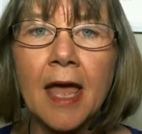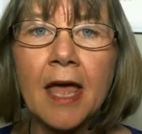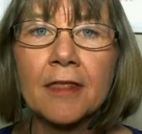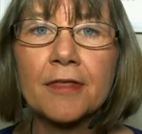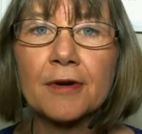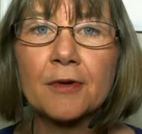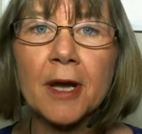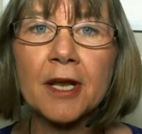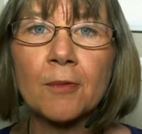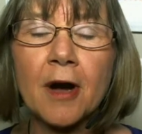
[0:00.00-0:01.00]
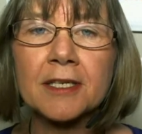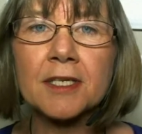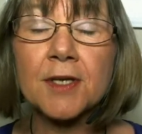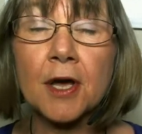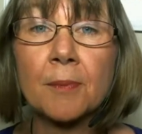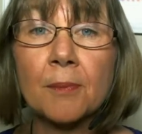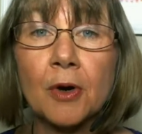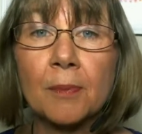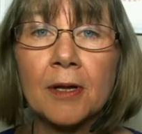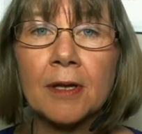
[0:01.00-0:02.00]
The third way to watch is on a
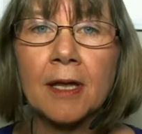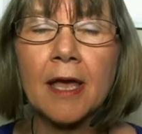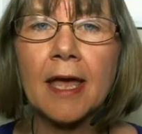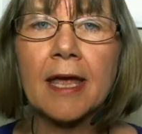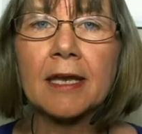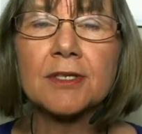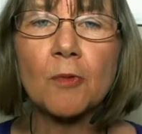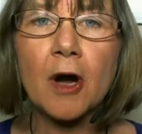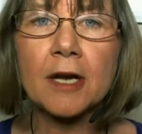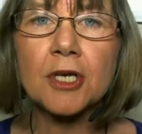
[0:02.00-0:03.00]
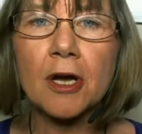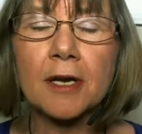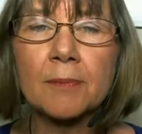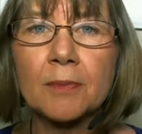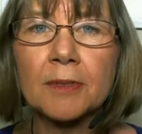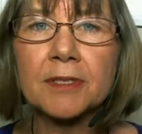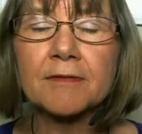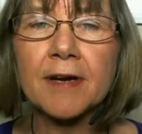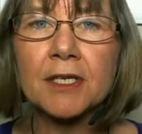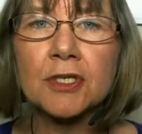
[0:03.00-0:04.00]
mobile, and to watch on a mobile
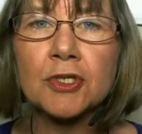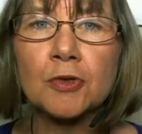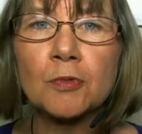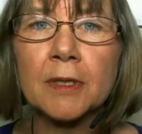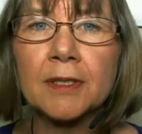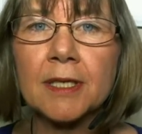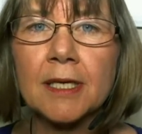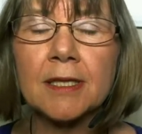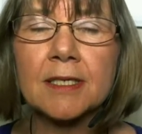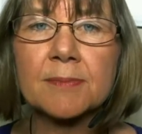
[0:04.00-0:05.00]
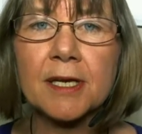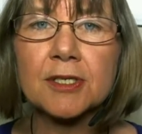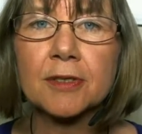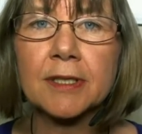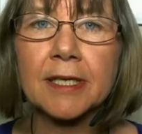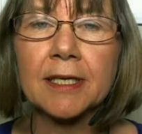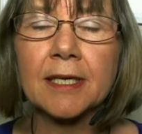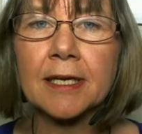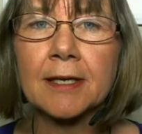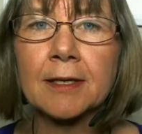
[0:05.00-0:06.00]
device, you will need the special link.
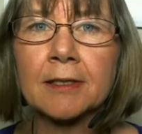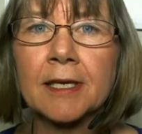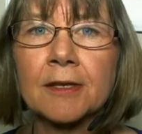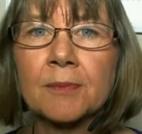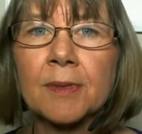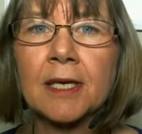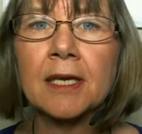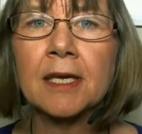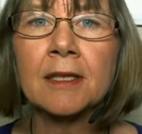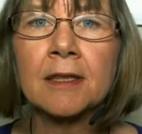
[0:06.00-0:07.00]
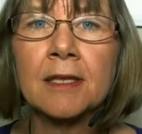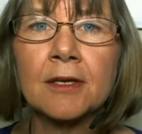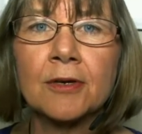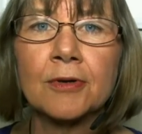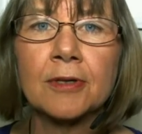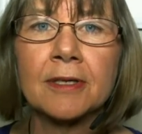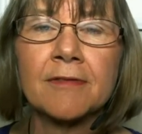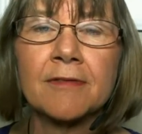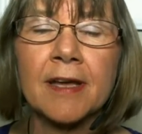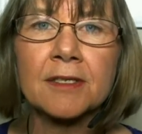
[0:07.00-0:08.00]
It'll either be in the Google
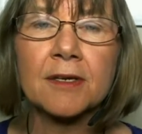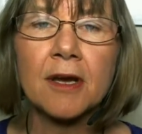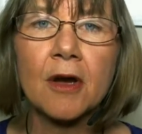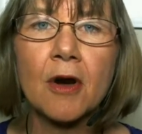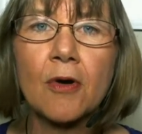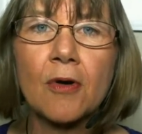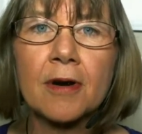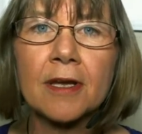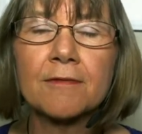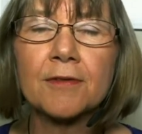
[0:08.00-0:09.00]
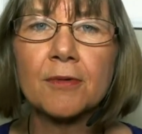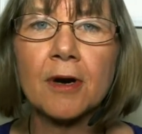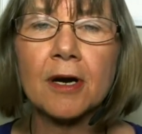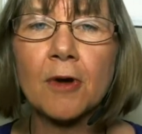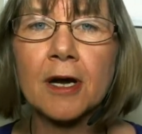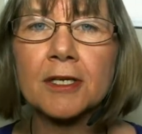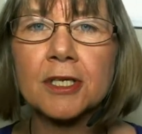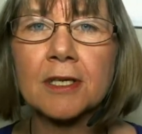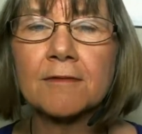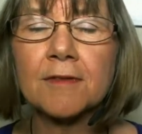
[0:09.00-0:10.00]
event, or if you are
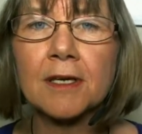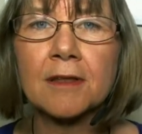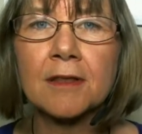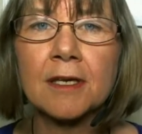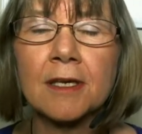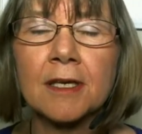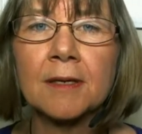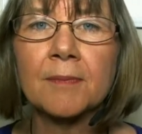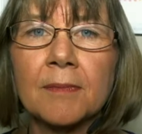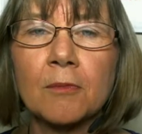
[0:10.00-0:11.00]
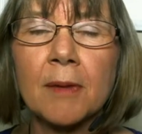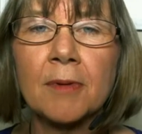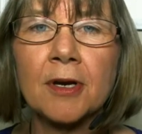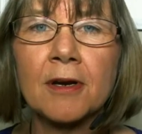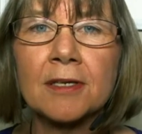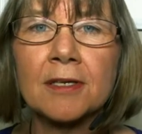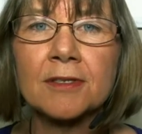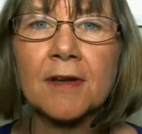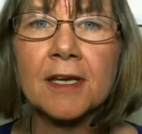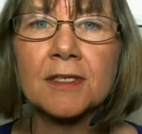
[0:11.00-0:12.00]
watching via the webinar
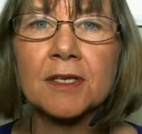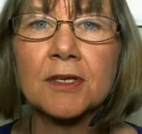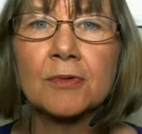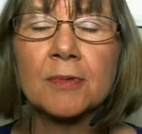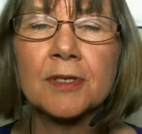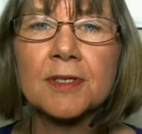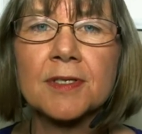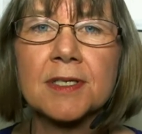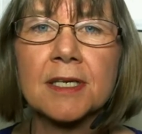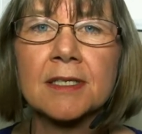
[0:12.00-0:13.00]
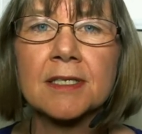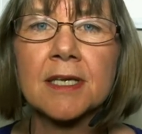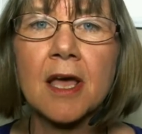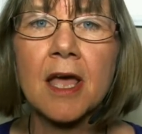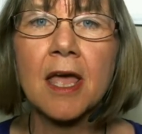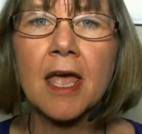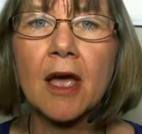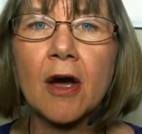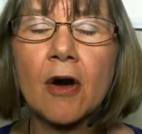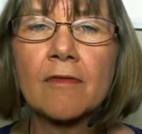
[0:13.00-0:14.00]
interface, you will see it
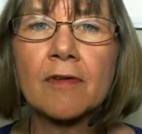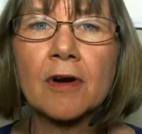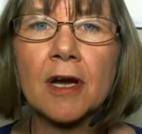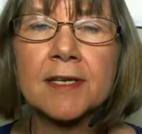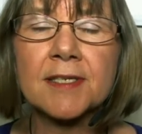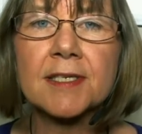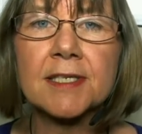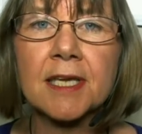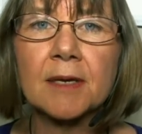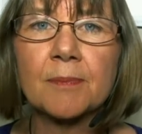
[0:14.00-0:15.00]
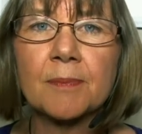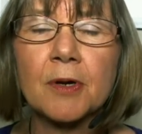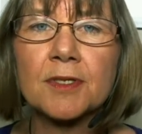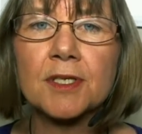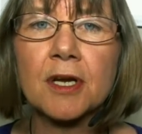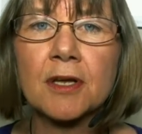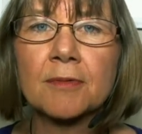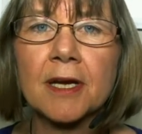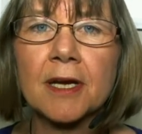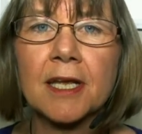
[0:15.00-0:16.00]
over as a sticky posted on
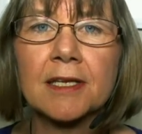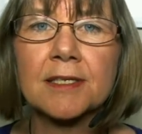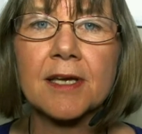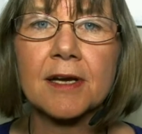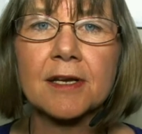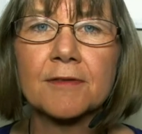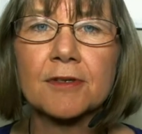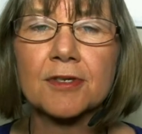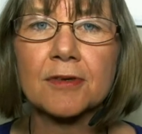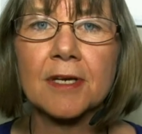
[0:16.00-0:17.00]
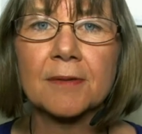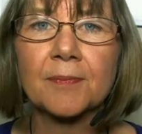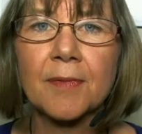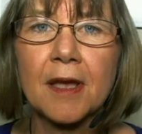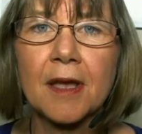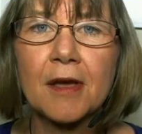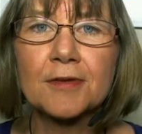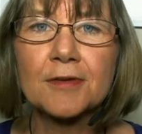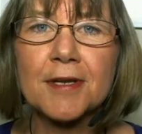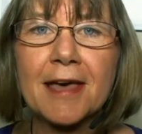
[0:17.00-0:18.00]
the right-hand side of your screen.
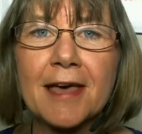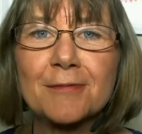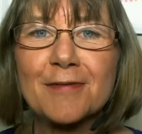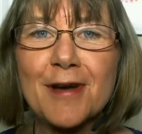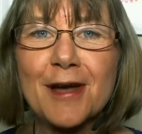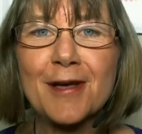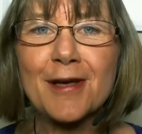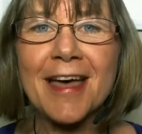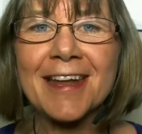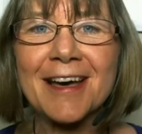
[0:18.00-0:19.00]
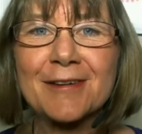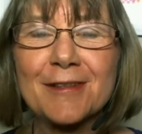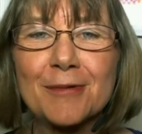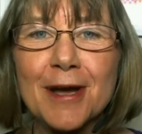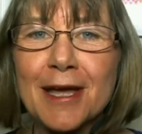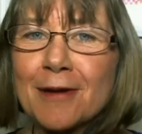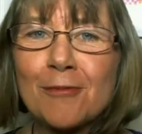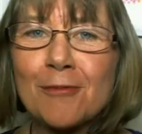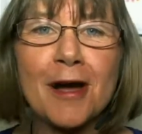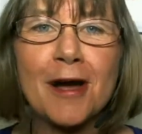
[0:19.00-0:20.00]
So now that we've got all that out of the way,
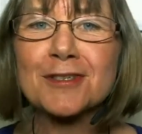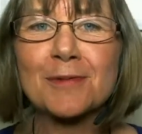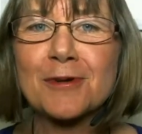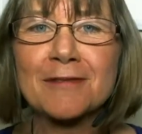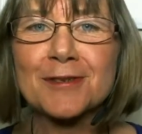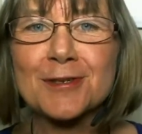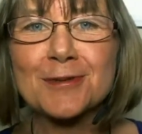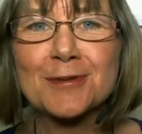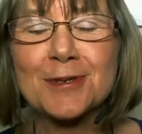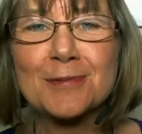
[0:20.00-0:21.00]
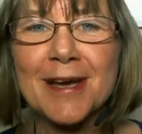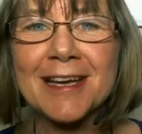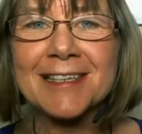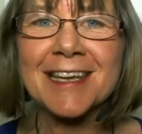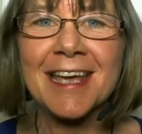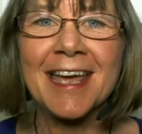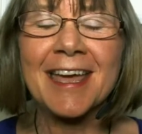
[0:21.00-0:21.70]
watch from wherever suits you best.